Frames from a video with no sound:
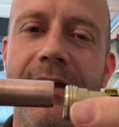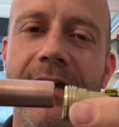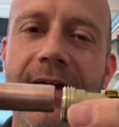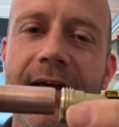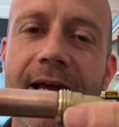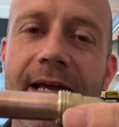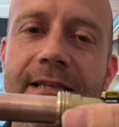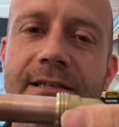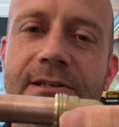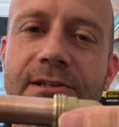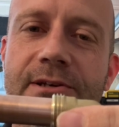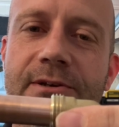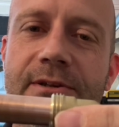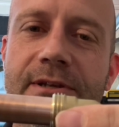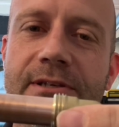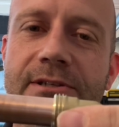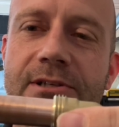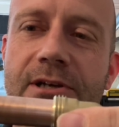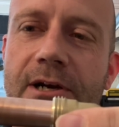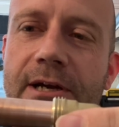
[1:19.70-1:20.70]
into the
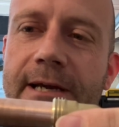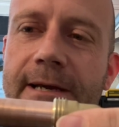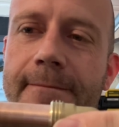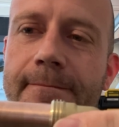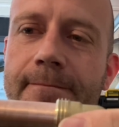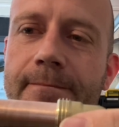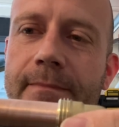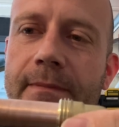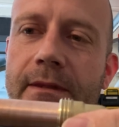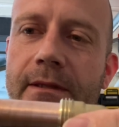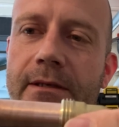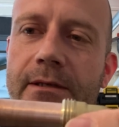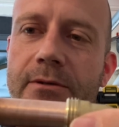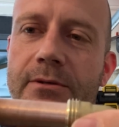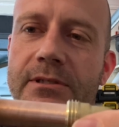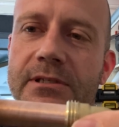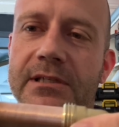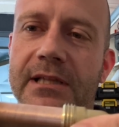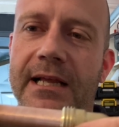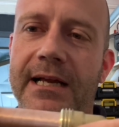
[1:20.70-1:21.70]
socket. You
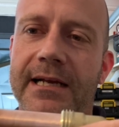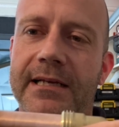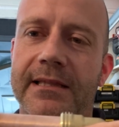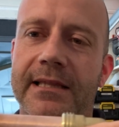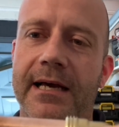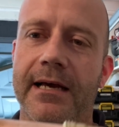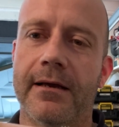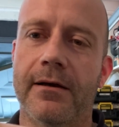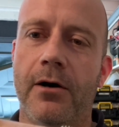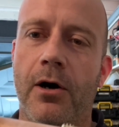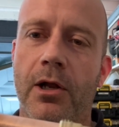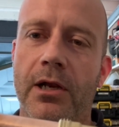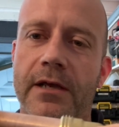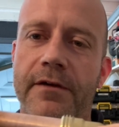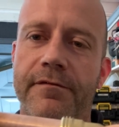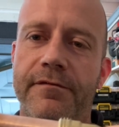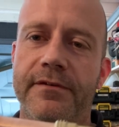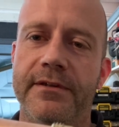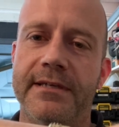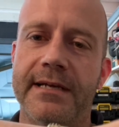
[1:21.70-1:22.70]
slide that
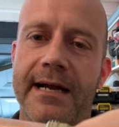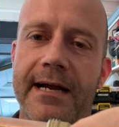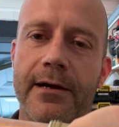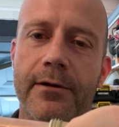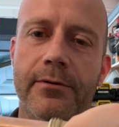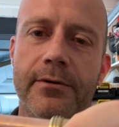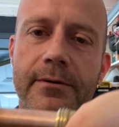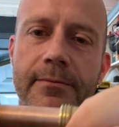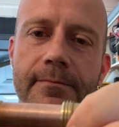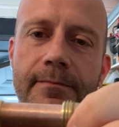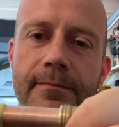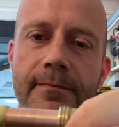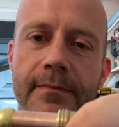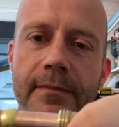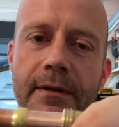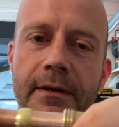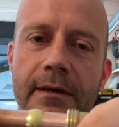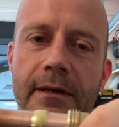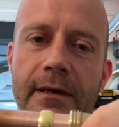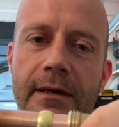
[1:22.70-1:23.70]
olive down
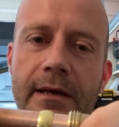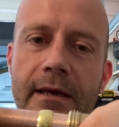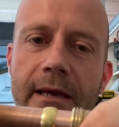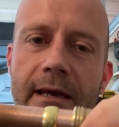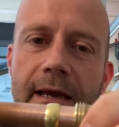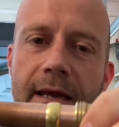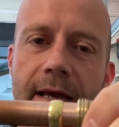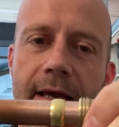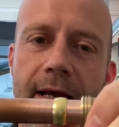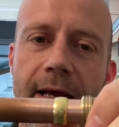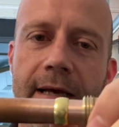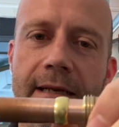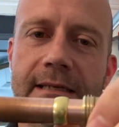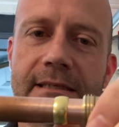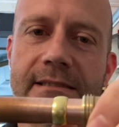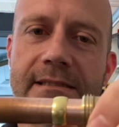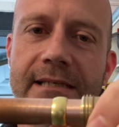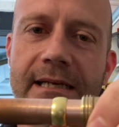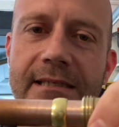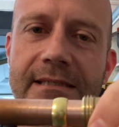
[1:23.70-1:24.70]
and it
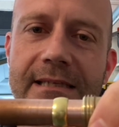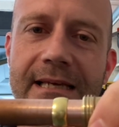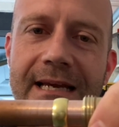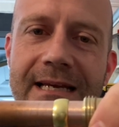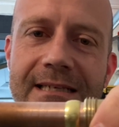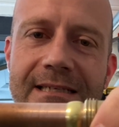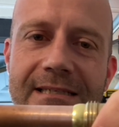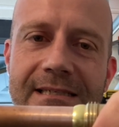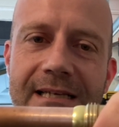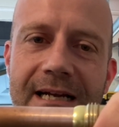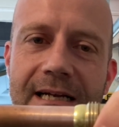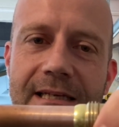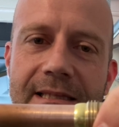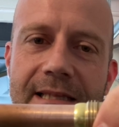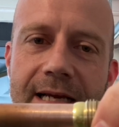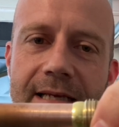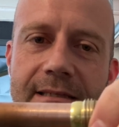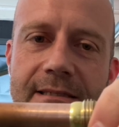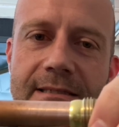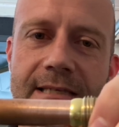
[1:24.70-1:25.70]
sits inside
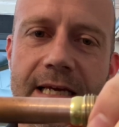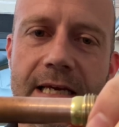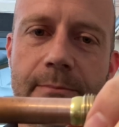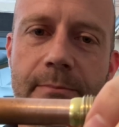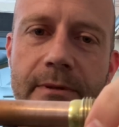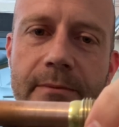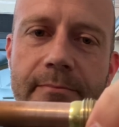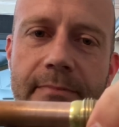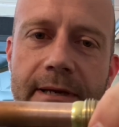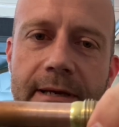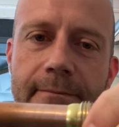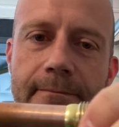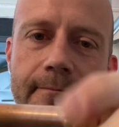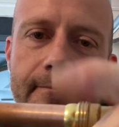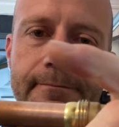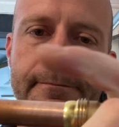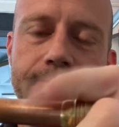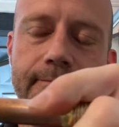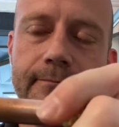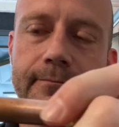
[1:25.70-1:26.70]
that tapered bit.
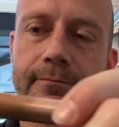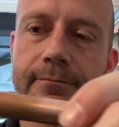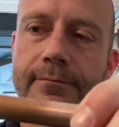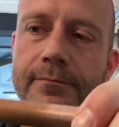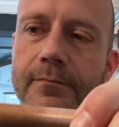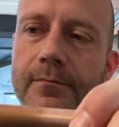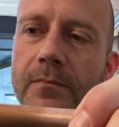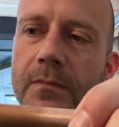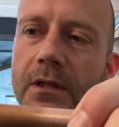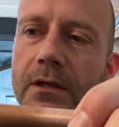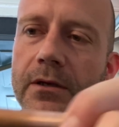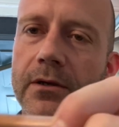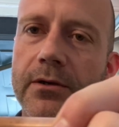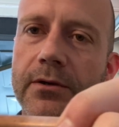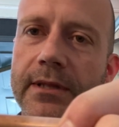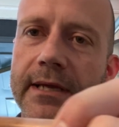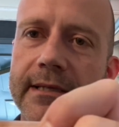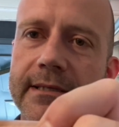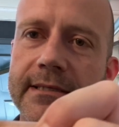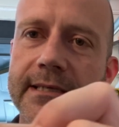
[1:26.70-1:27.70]
You
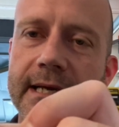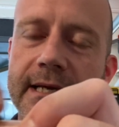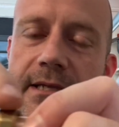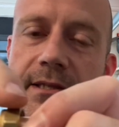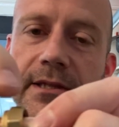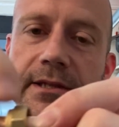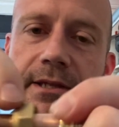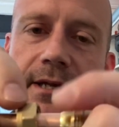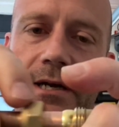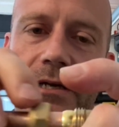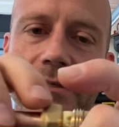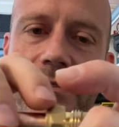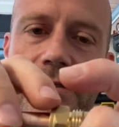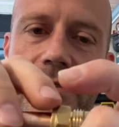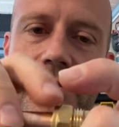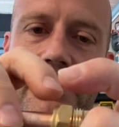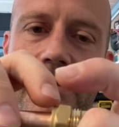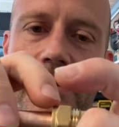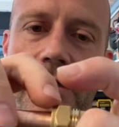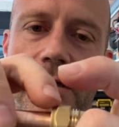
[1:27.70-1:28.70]
then take the
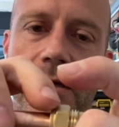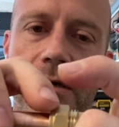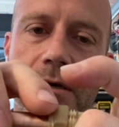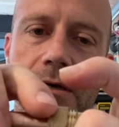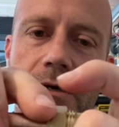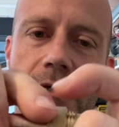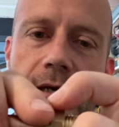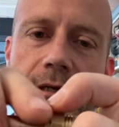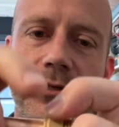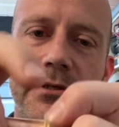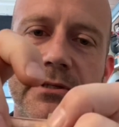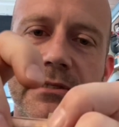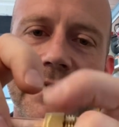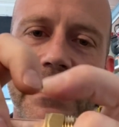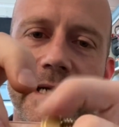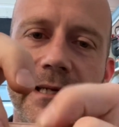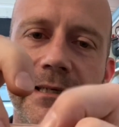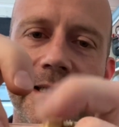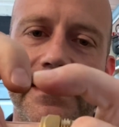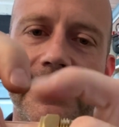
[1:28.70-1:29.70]
nut and you
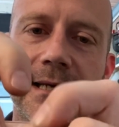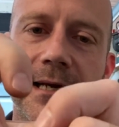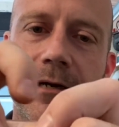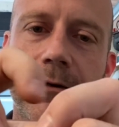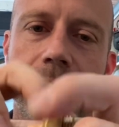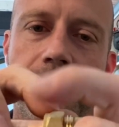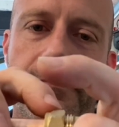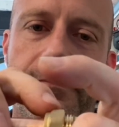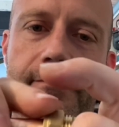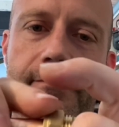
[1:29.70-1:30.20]
tighten it down.